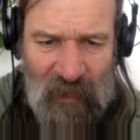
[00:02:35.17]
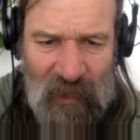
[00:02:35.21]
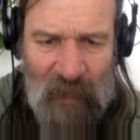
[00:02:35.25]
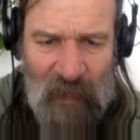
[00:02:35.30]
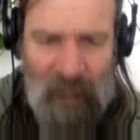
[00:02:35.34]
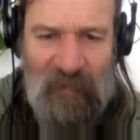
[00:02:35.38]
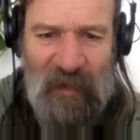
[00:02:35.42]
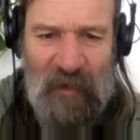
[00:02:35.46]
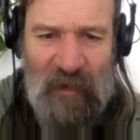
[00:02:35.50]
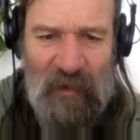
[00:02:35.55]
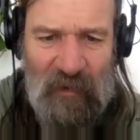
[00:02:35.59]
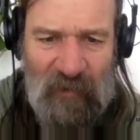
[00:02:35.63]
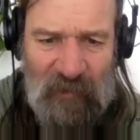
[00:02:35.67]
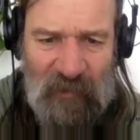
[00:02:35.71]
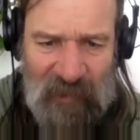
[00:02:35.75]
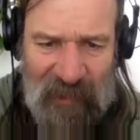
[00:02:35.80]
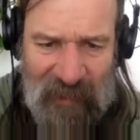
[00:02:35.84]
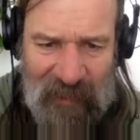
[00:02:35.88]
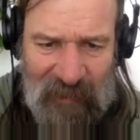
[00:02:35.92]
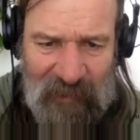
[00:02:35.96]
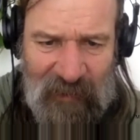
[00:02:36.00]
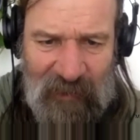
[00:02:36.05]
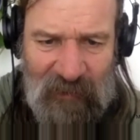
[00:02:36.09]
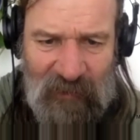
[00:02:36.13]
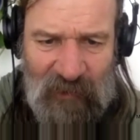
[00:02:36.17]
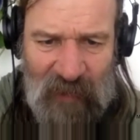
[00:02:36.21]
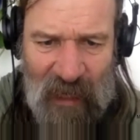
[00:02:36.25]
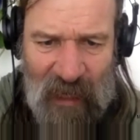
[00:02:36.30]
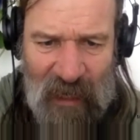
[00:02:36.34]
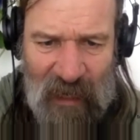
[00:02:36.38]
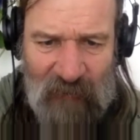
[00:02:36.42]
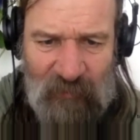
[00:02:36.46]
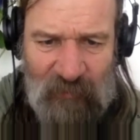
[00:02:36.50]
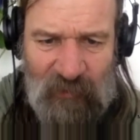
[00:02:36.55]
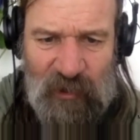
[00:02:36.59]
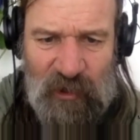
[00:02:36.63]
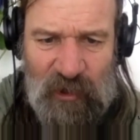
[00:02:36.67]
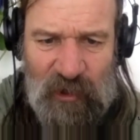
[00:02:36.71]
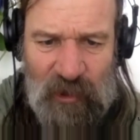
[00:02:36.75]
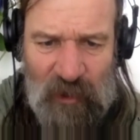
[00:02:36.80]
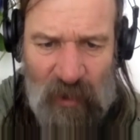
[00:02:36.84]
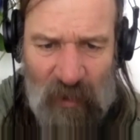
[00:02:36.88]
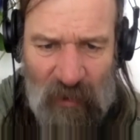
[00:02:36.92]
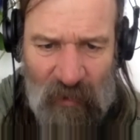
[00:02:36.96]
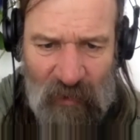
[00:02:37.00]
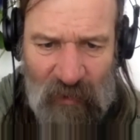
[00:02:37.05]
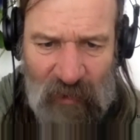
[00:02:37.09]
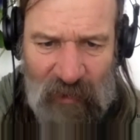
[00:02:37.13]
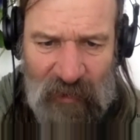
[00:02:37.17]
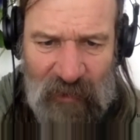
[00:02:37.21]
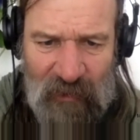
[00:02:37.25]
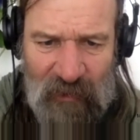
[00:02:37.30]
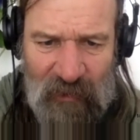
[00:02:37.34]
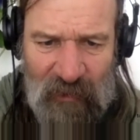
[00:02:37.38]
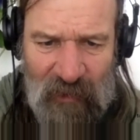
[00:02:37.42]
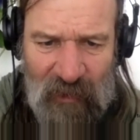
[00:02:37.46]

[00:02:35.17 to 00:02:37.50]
beyond any doubt, showing